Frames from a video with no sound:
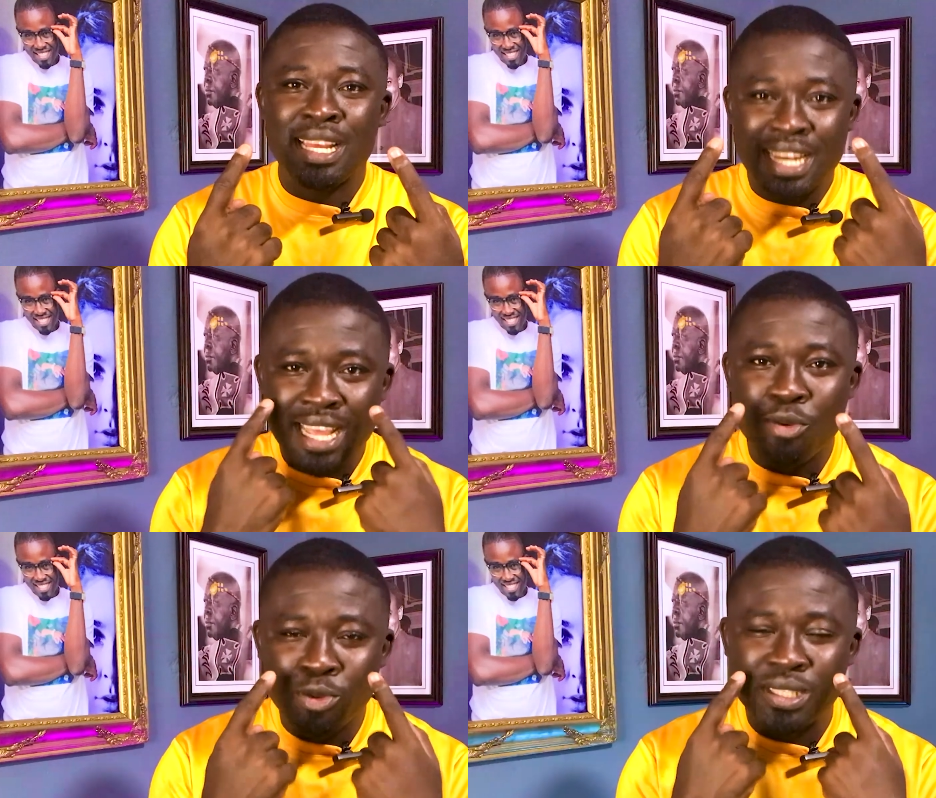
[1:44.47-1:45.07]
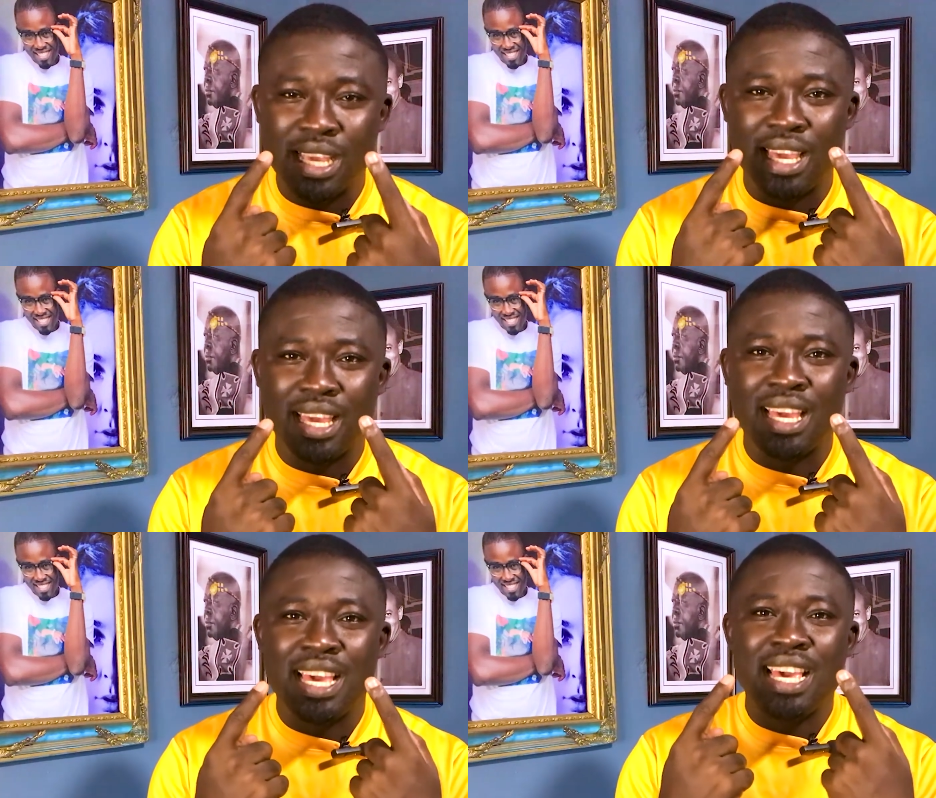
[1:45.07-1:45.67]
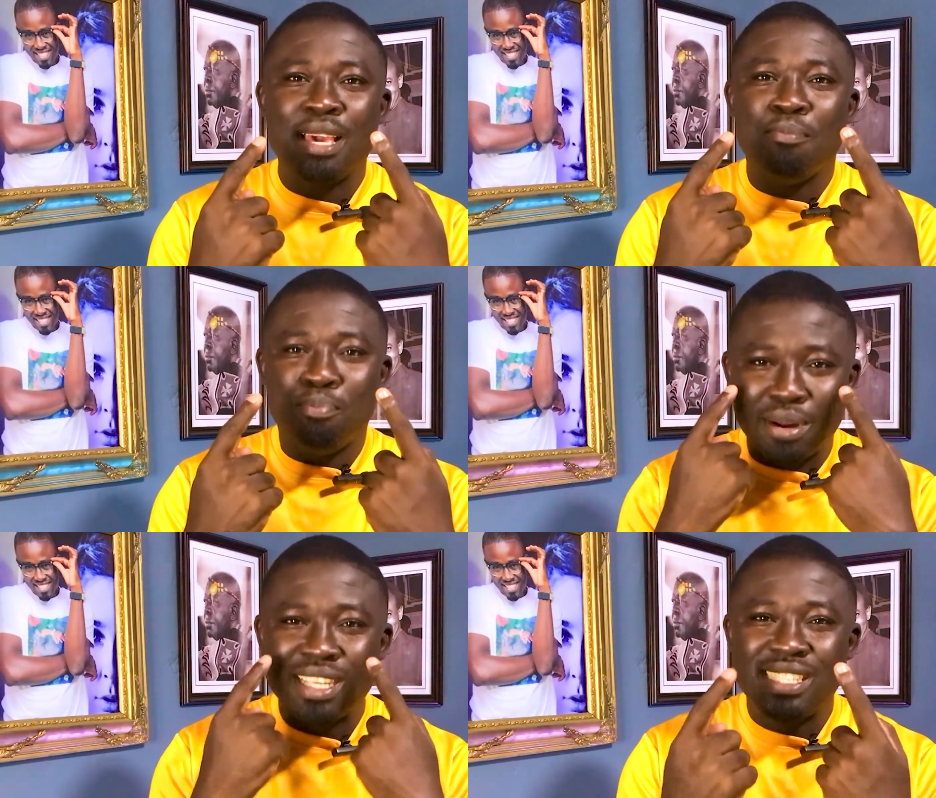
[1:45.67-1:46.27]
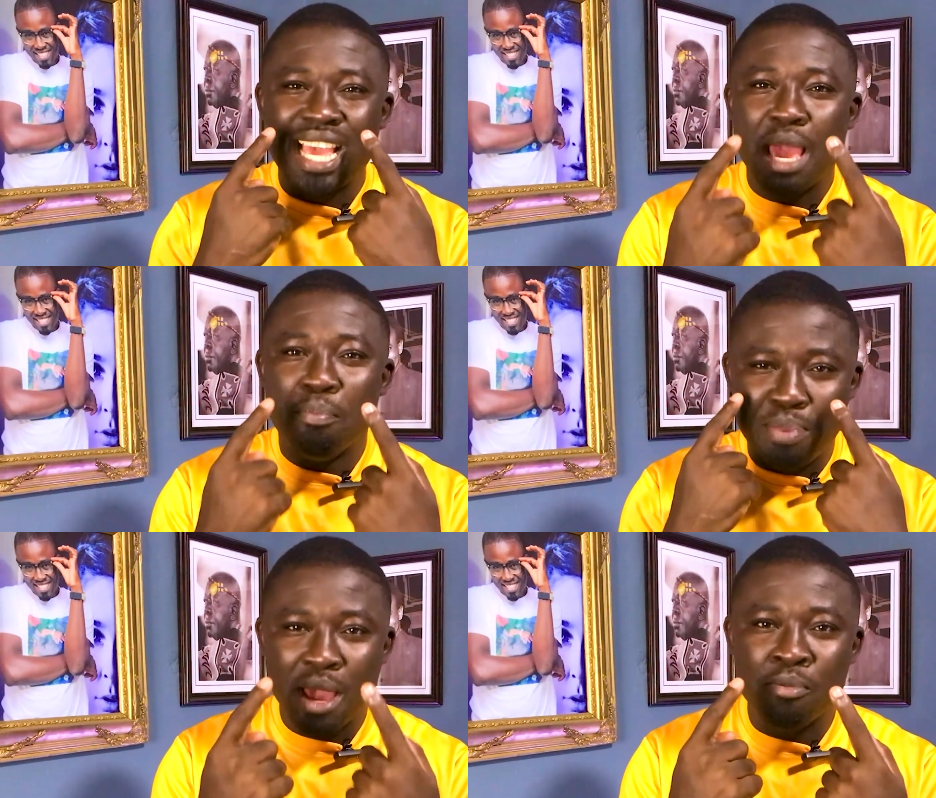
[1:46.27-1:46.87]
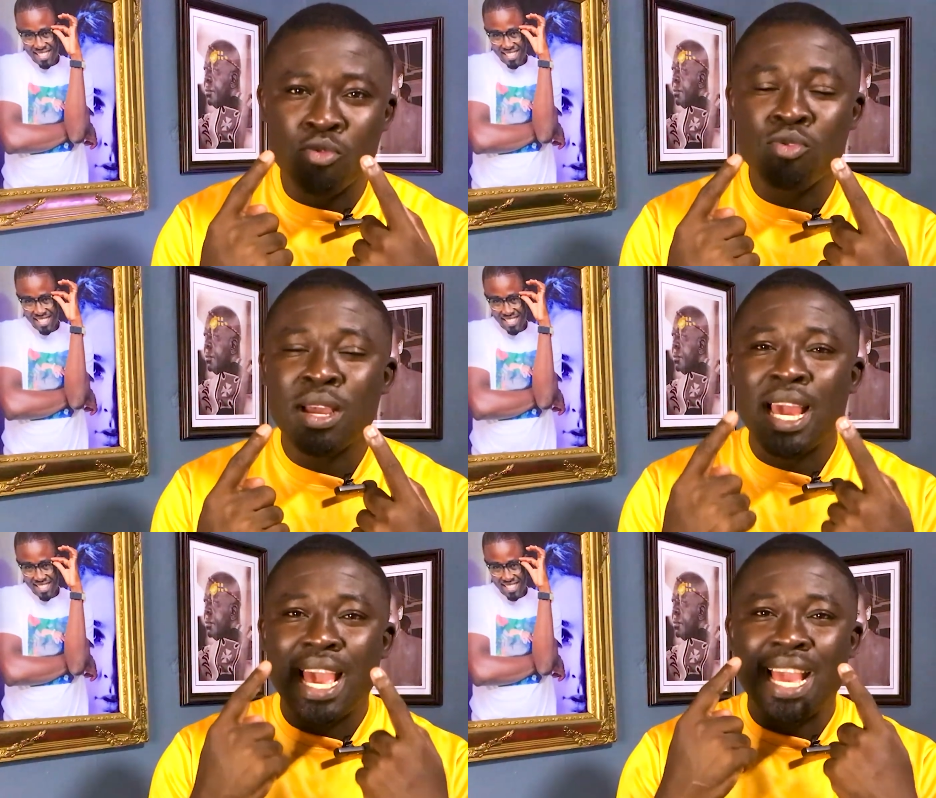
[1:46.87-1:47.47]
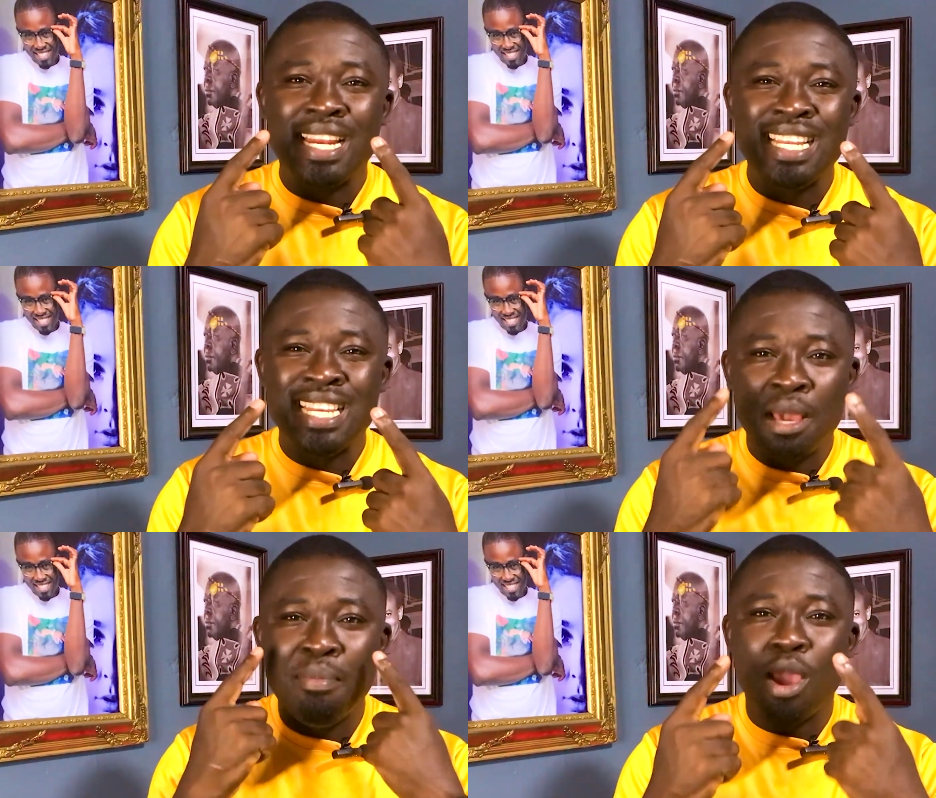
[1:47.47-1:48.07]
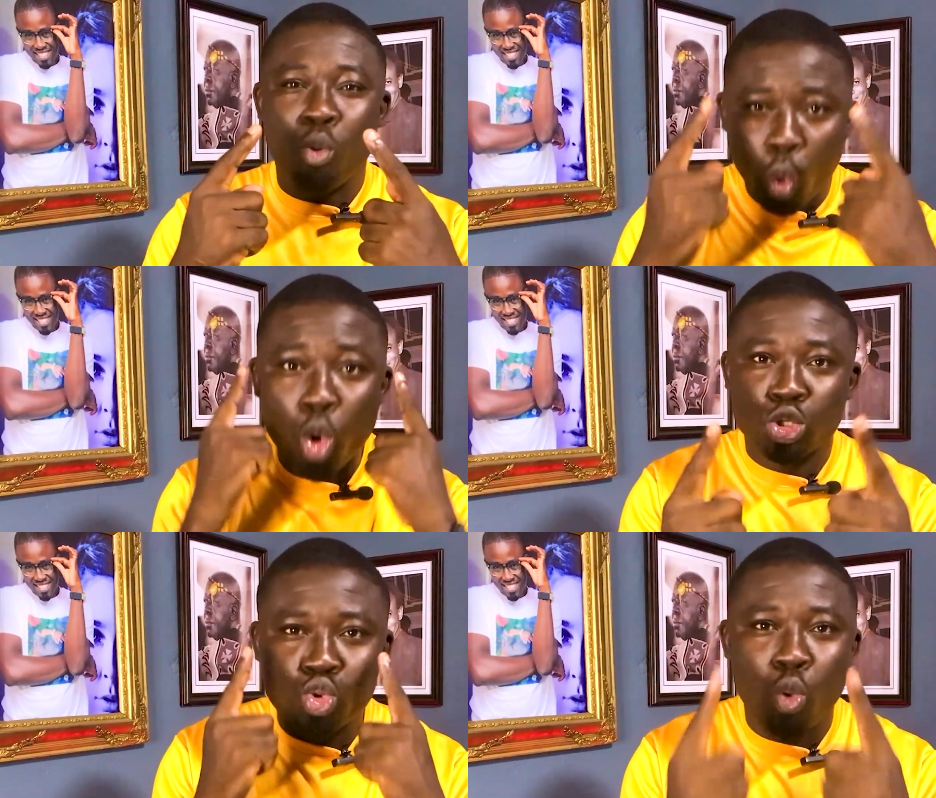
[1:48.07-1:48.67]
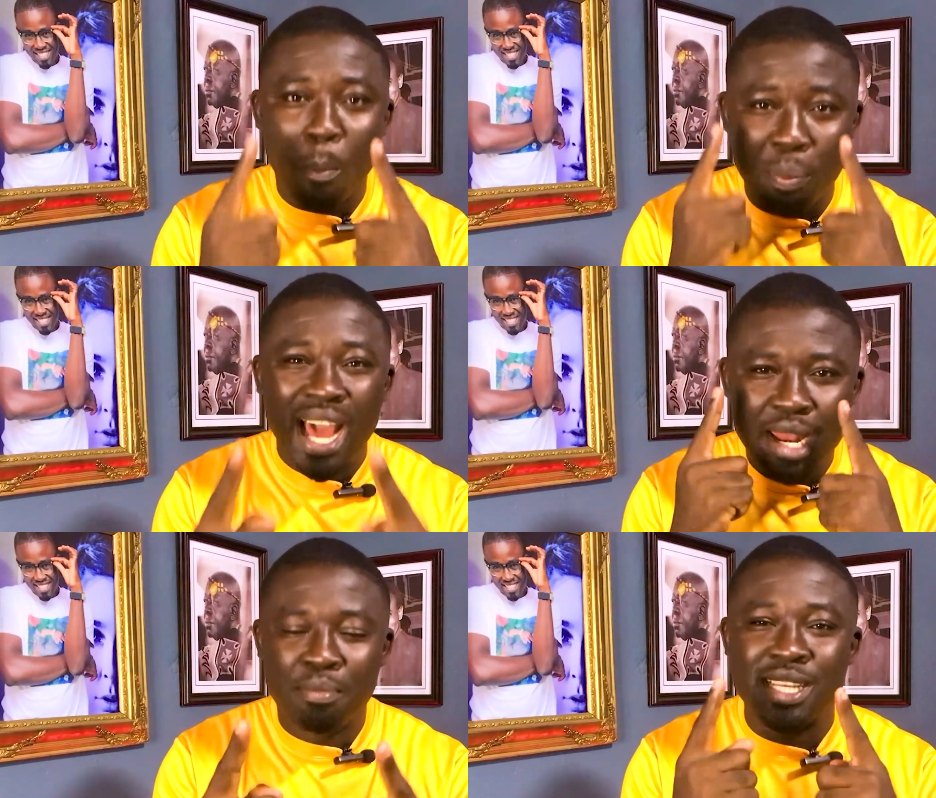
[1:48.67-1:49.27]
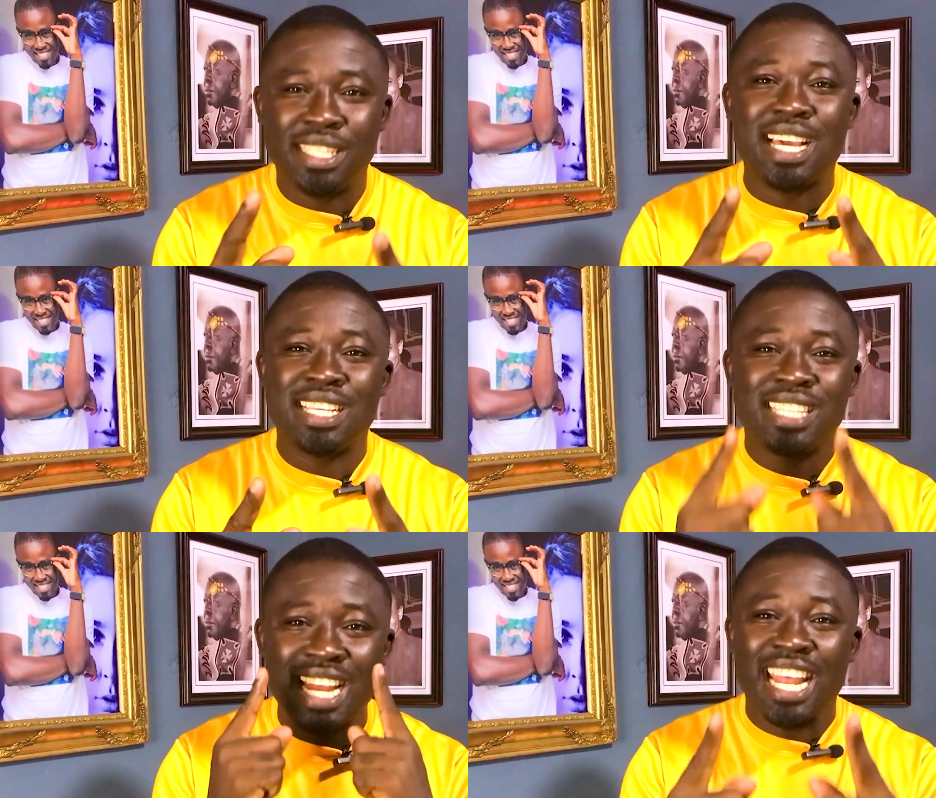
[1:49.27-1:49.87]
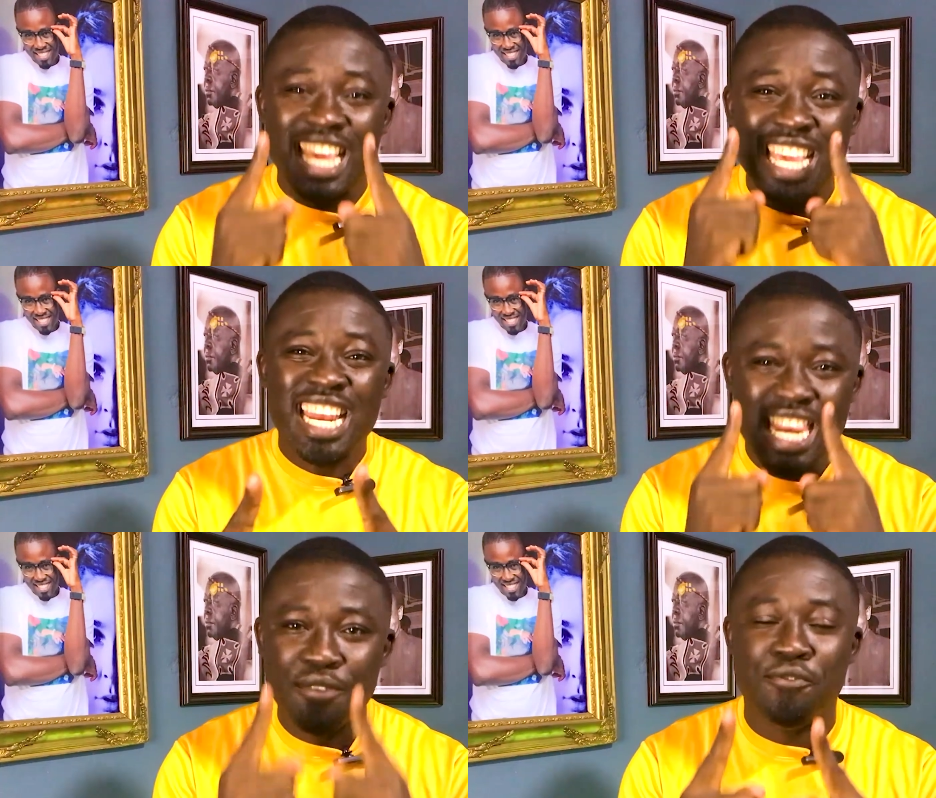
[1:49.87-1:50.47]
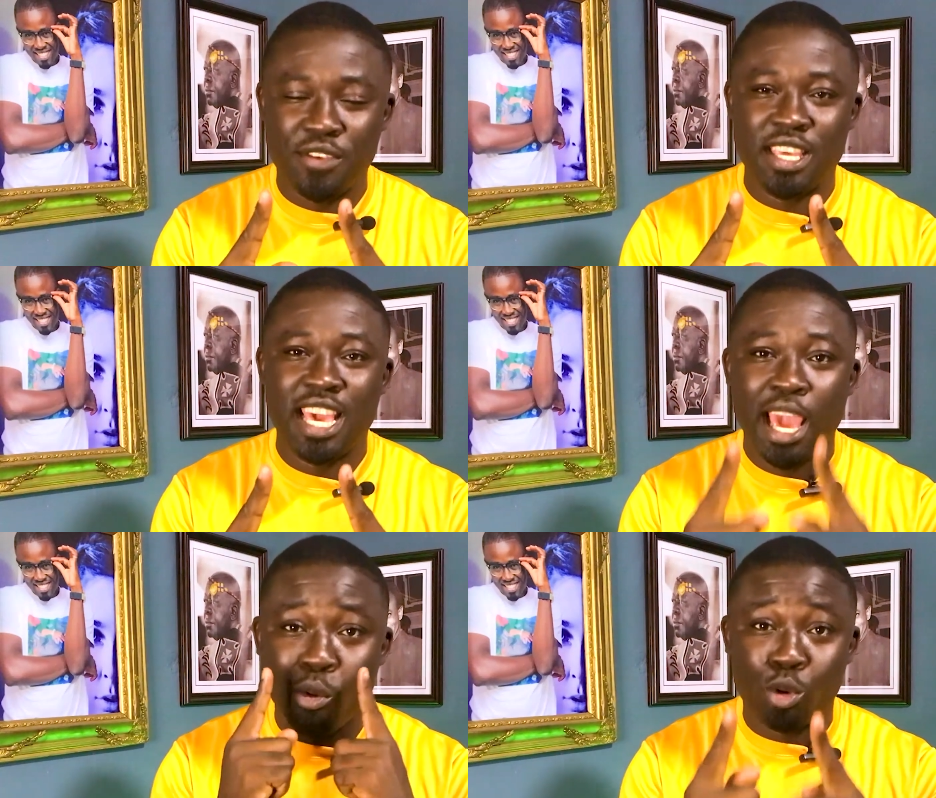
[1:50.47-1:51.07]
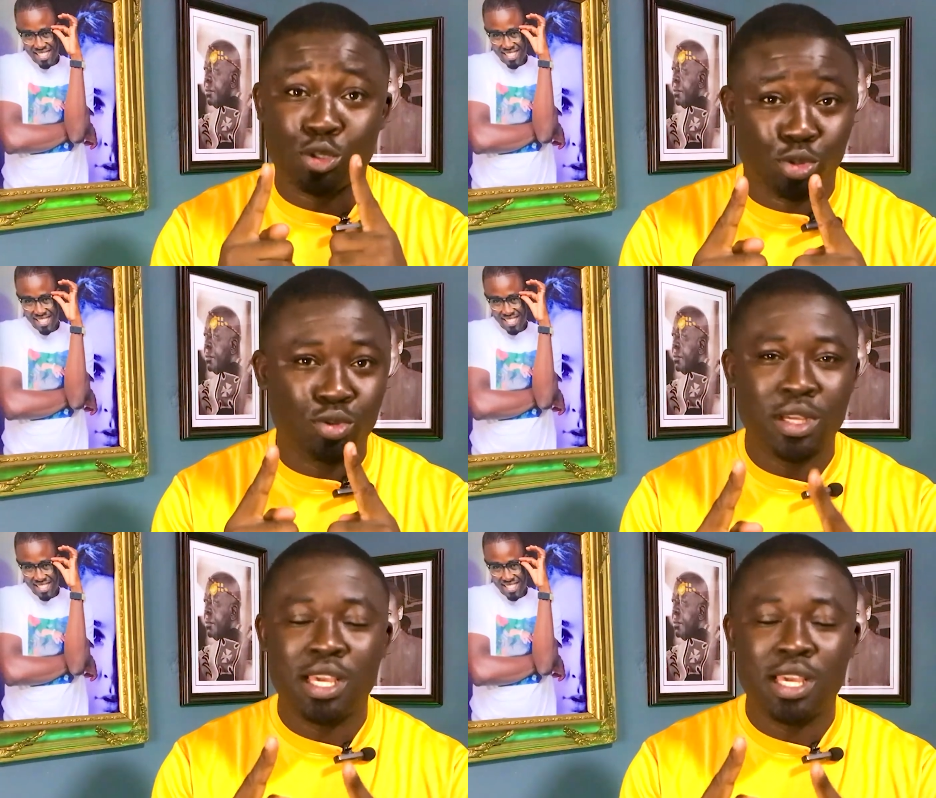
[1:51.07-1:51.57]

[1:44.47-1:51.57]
Speaker 1: never say pressure a bemu and then name a course of parliament and some E-Levy a course